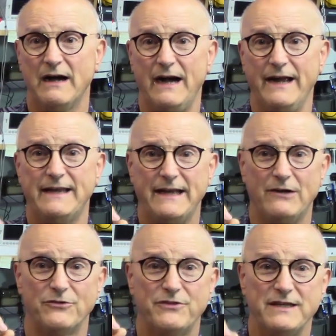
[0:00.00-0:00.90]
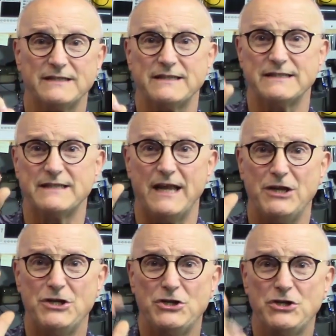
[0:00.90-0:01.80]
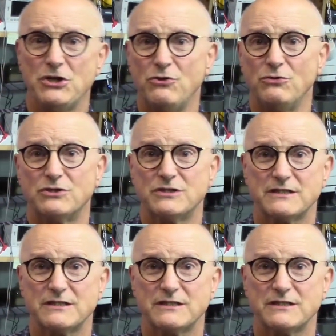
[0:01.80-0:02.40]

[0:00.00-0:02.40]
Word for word: I count this as a huge